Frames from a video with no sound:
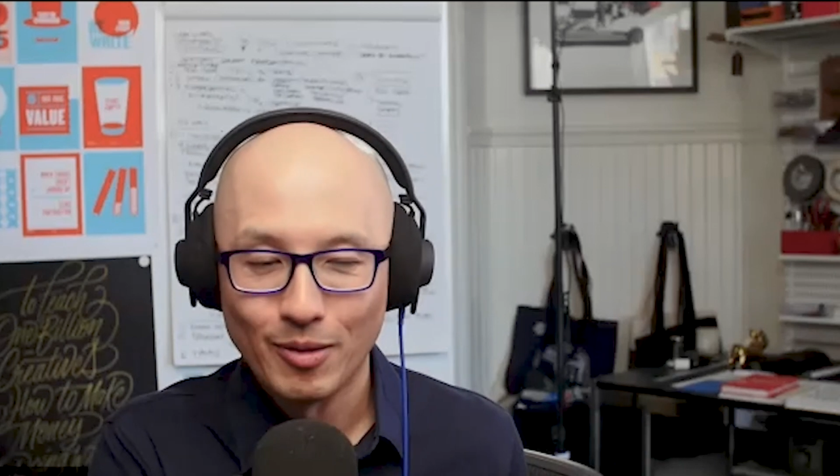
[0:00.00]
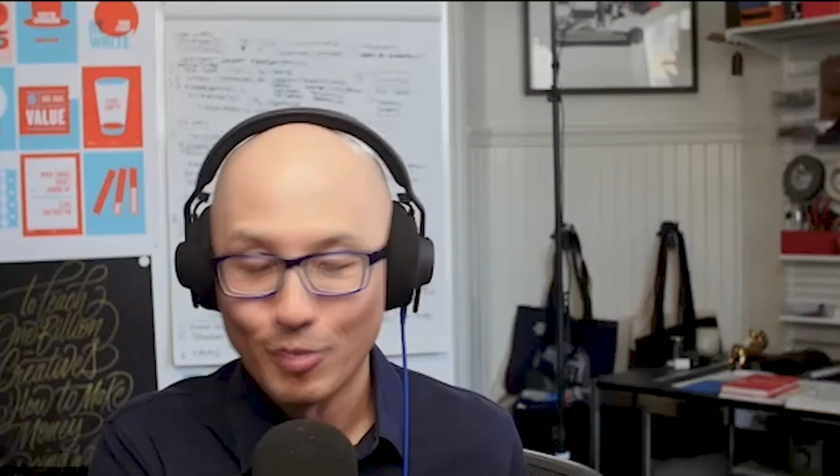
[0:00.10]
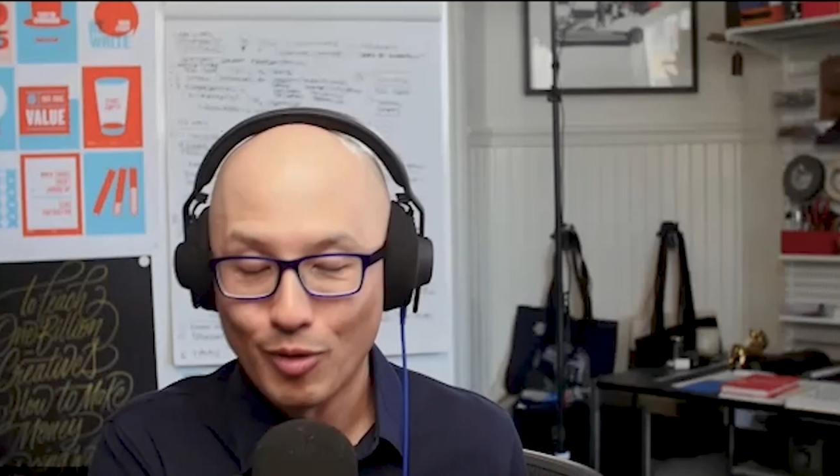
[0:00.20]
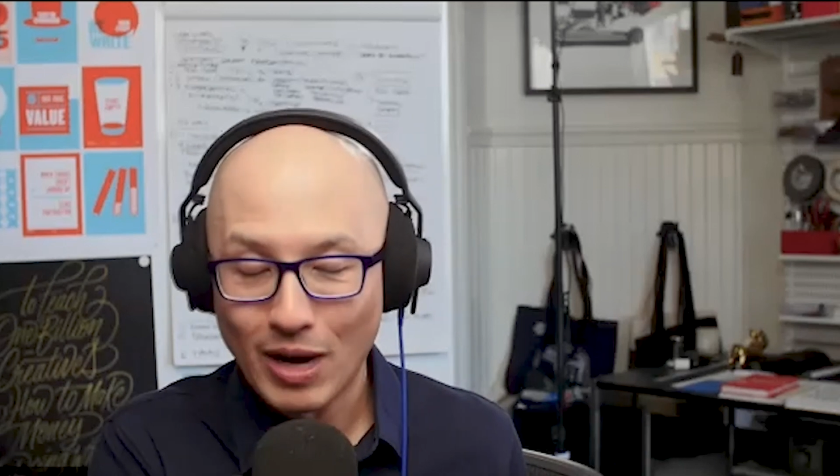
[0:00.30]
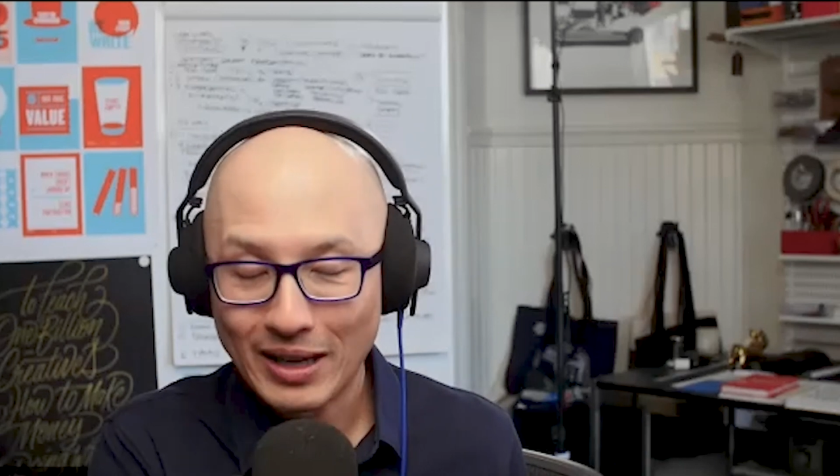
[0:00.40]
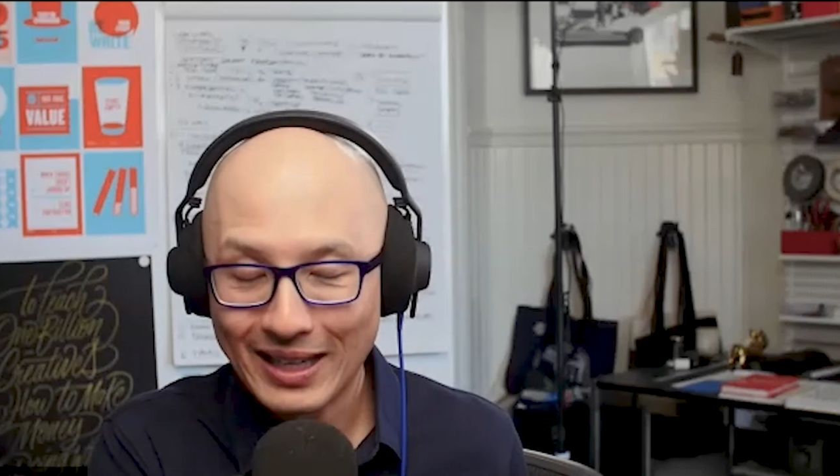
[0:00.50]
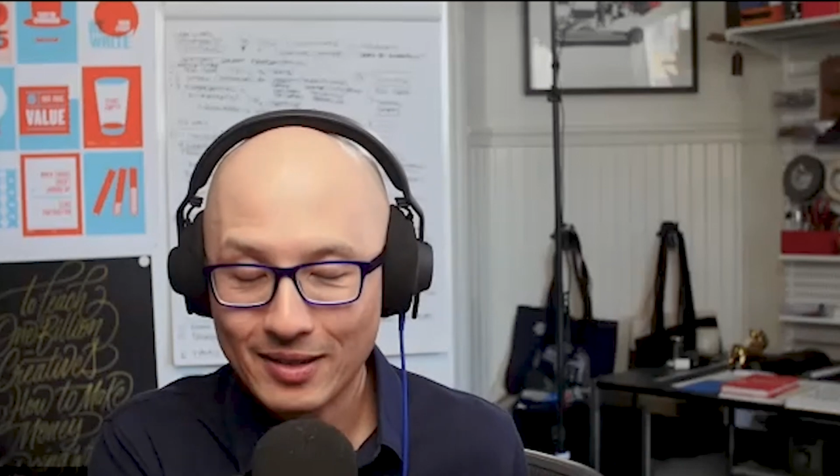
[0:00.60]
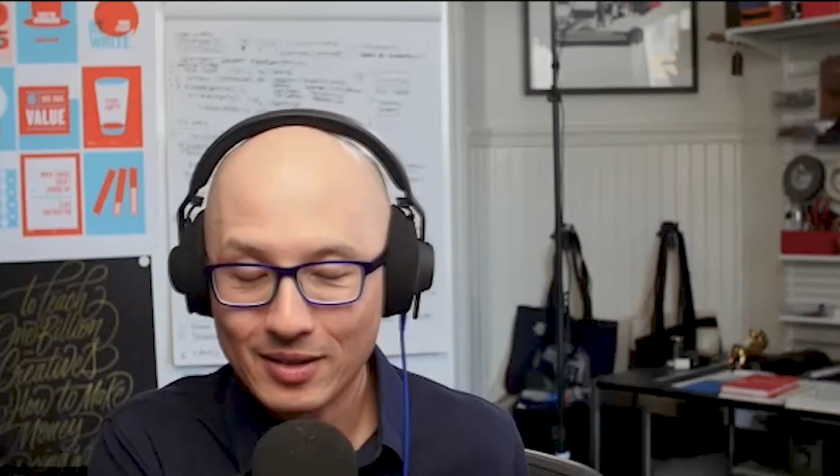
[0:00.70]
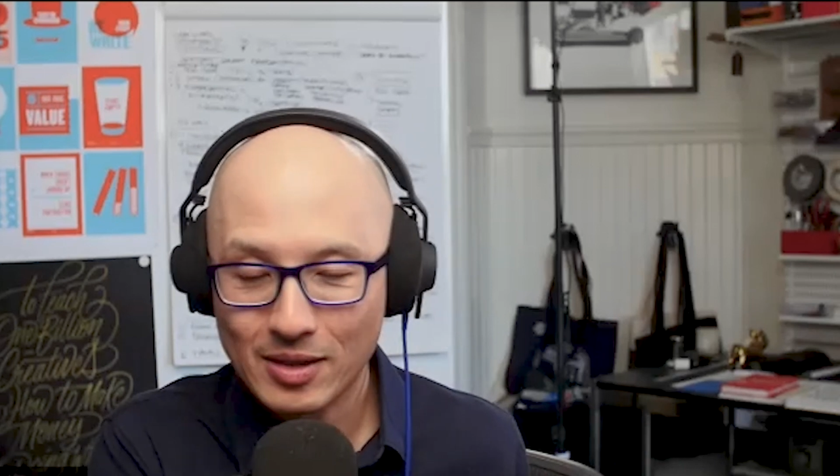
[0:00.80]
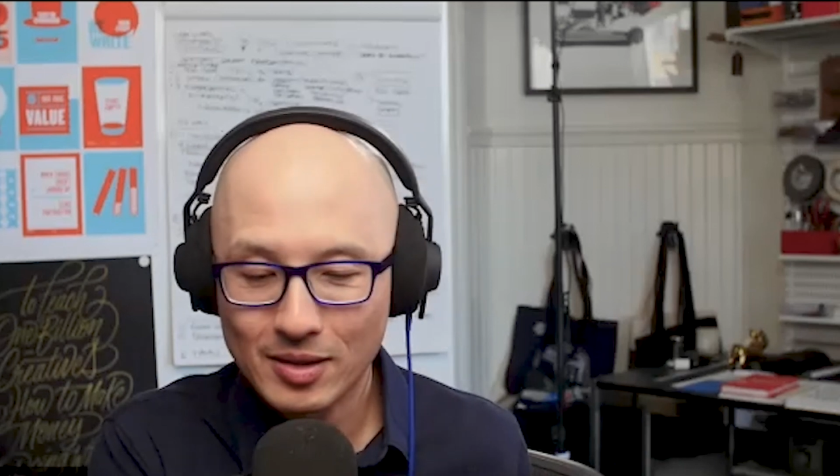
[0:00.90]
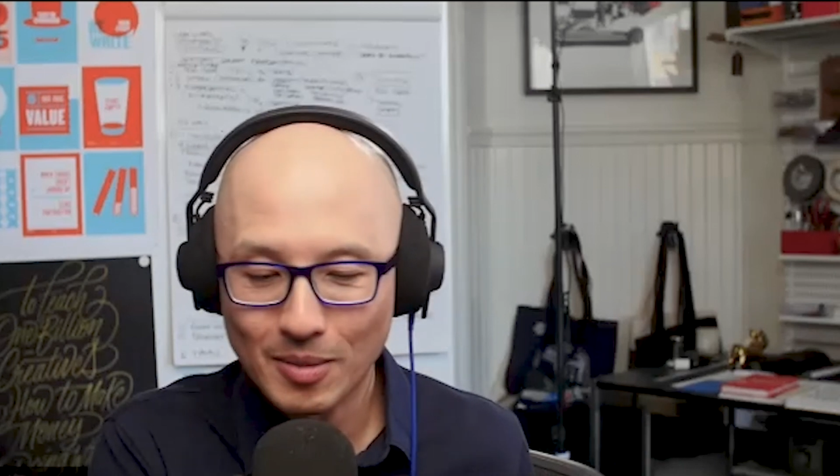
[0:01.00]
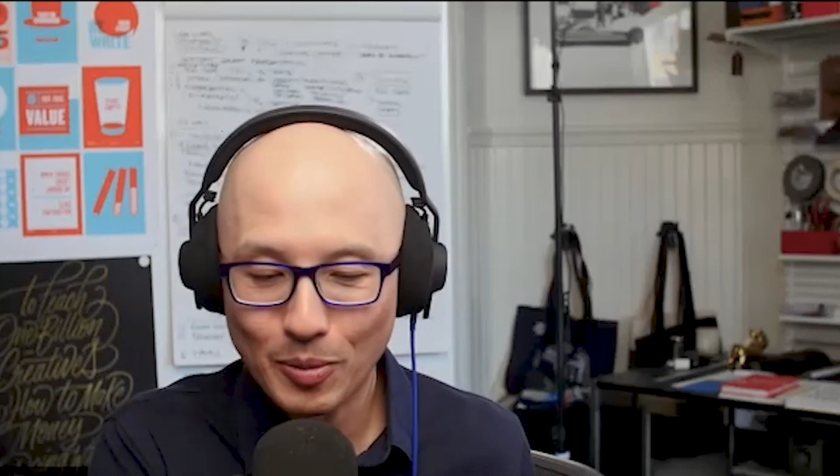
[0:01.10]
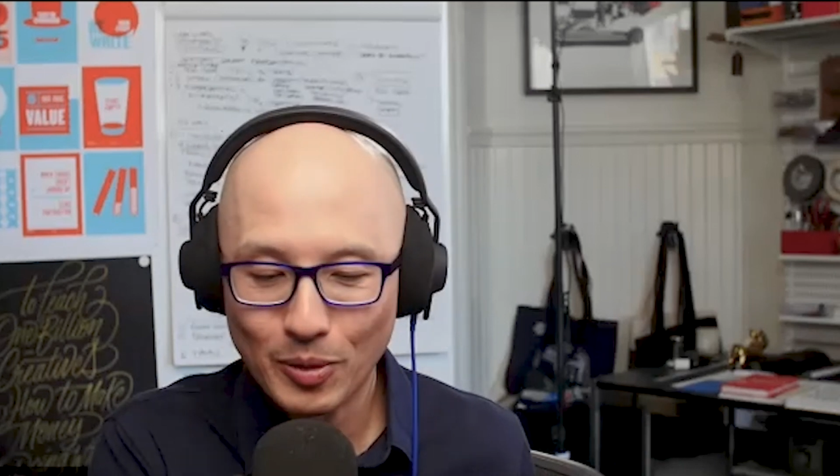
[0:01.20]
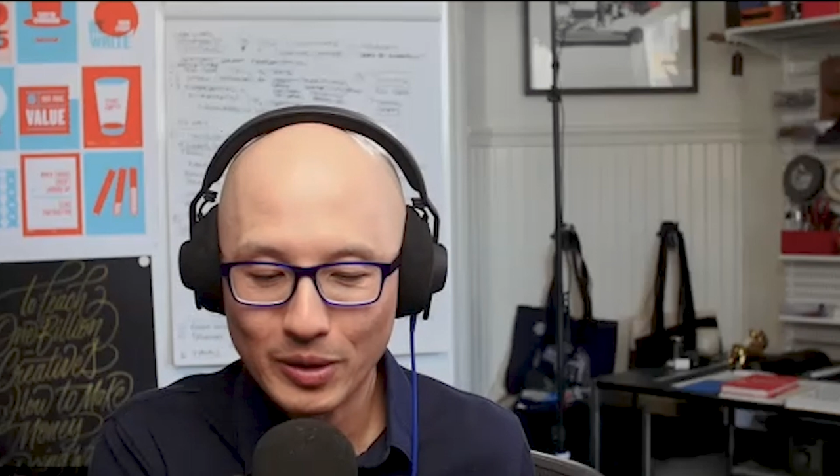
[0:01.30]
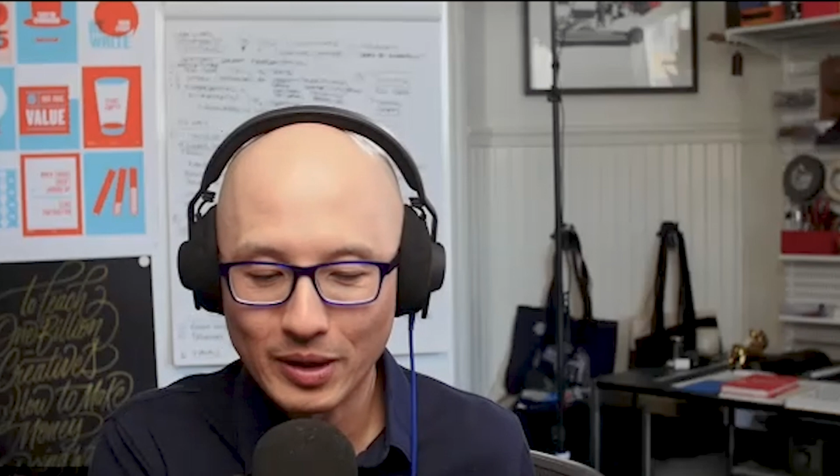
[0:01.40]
grandkids at some point,